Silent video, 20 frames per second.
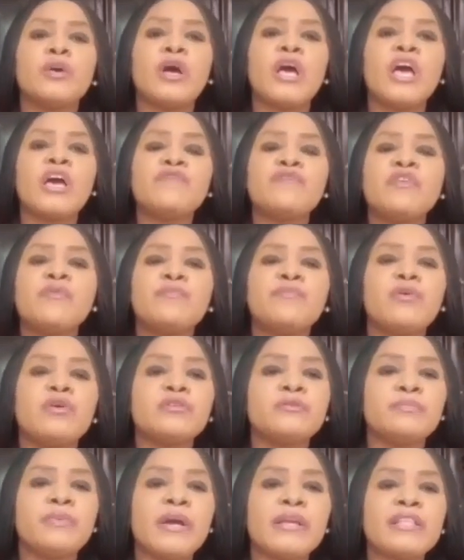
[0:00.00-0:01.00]
every
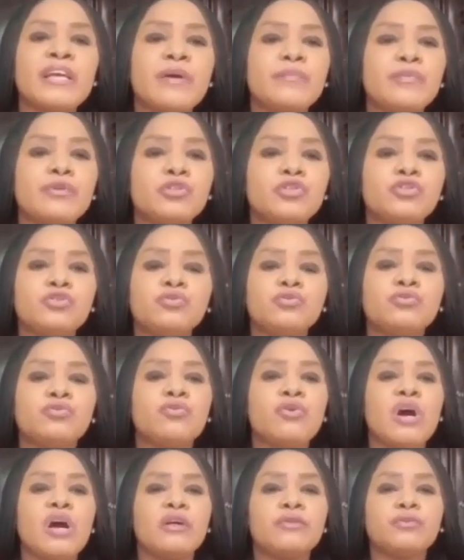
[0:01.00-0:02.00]
impulse buying habit should
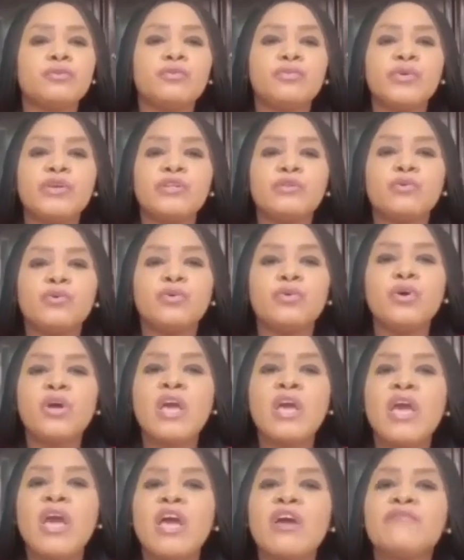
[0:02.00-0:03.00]
go out the window.
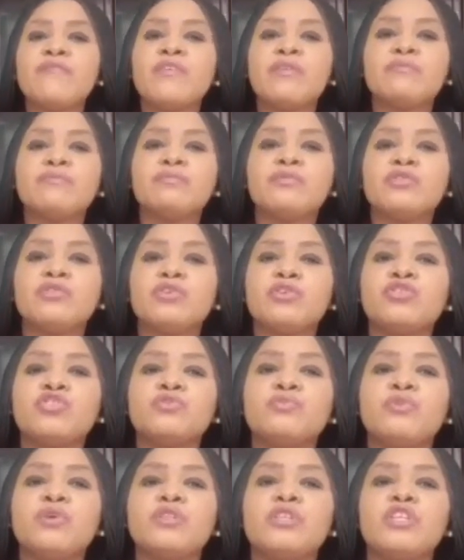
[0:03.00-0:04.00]
Every such
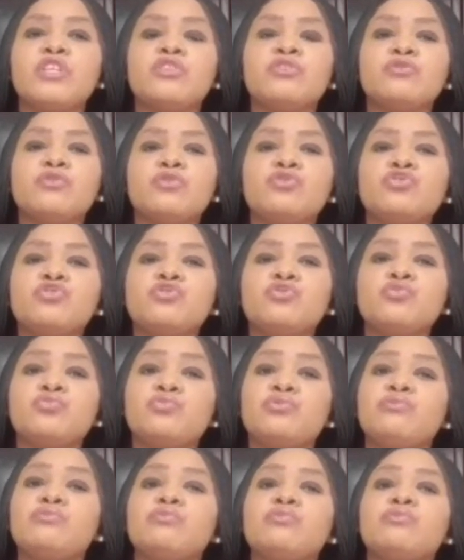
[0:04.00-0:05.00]
money, you know, you should
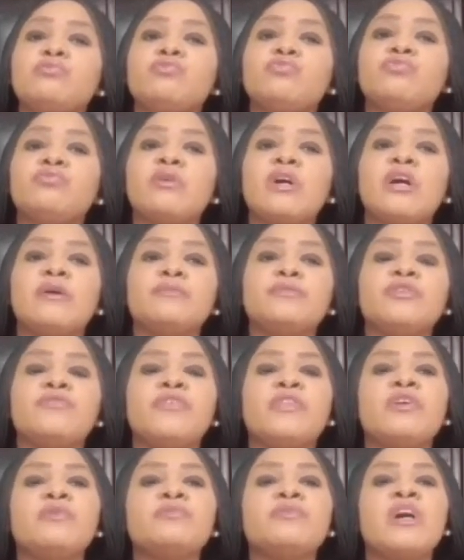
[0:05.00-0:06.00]

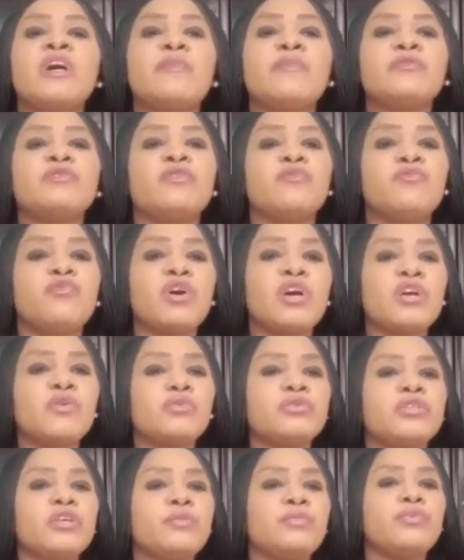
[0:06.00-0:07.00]
develop the habit of working
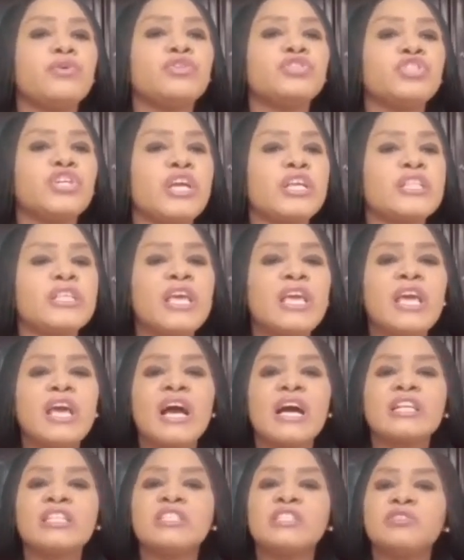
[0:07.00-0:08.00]
with a budget.
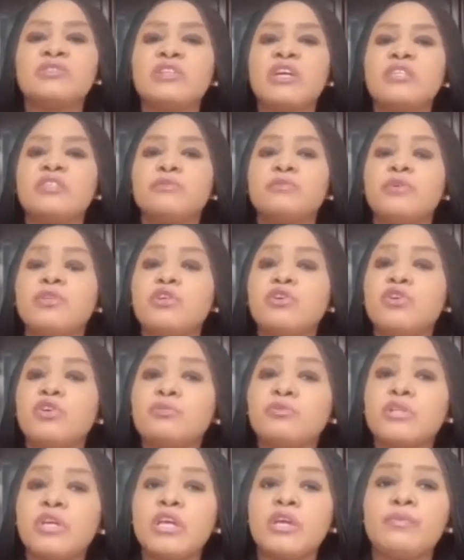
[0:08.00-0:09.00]
As soon as the money comes,